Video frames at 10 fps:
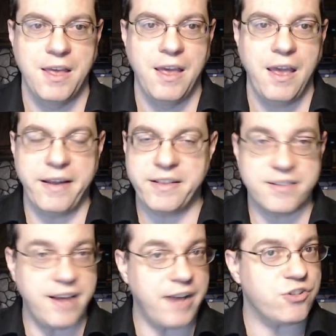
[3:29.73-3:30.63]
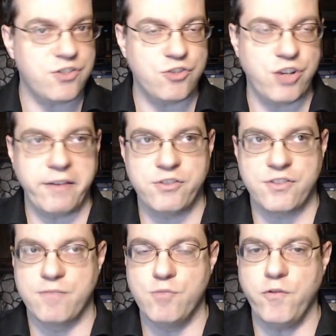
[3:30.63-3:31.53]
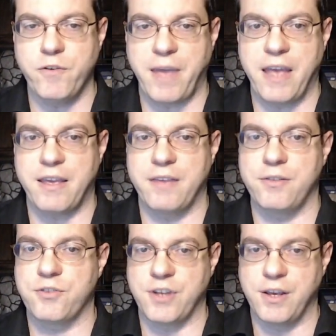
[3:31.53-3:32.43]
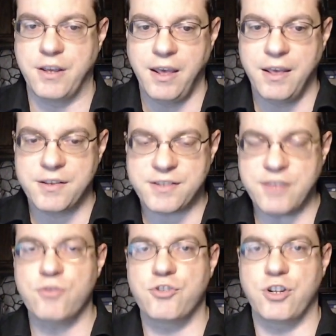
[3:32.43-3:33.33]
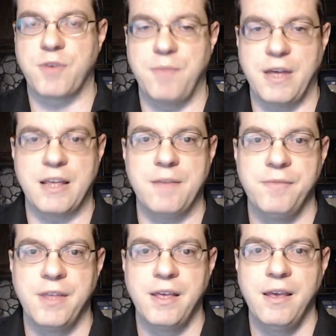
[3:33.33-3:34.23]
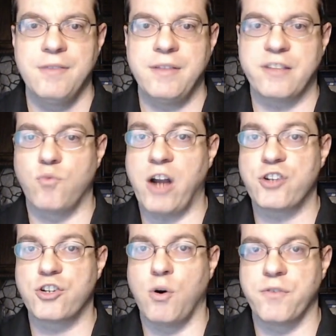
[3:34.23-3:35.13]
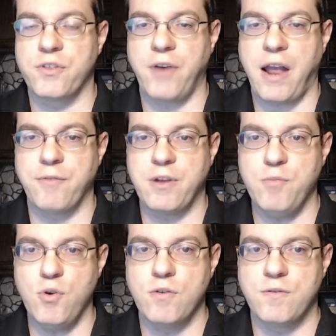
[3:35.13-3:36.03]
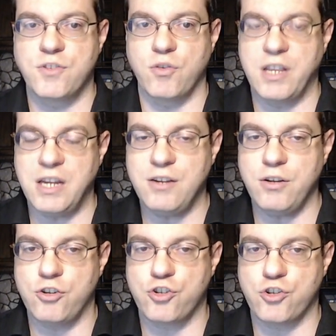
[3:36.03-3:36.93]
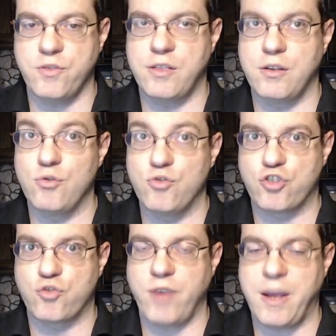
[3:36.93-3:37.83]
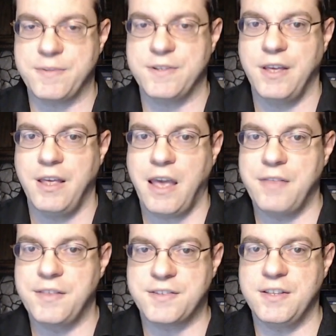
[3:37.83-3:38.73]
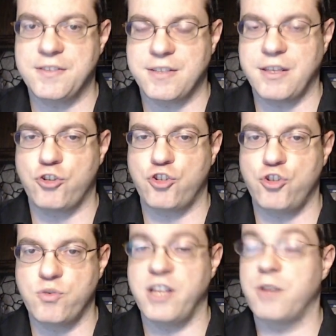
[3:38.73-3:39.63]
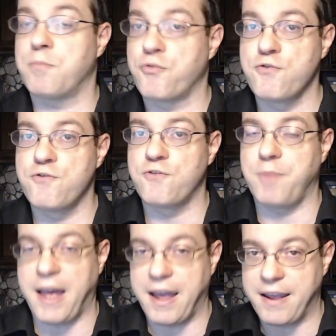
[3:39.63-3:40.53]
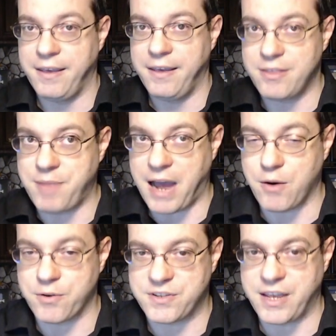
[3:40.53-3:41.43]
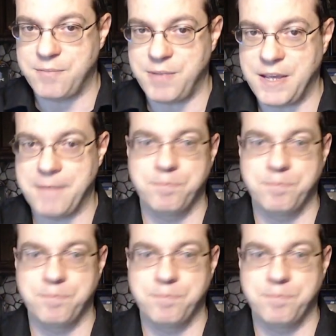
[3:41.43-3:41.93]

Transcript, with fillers: And it's not just the challenges of movie making. There's a censorship committee that's watching over their every move, so they need to ensure that the new script and the scenes that they shoot get approved by the powers that be.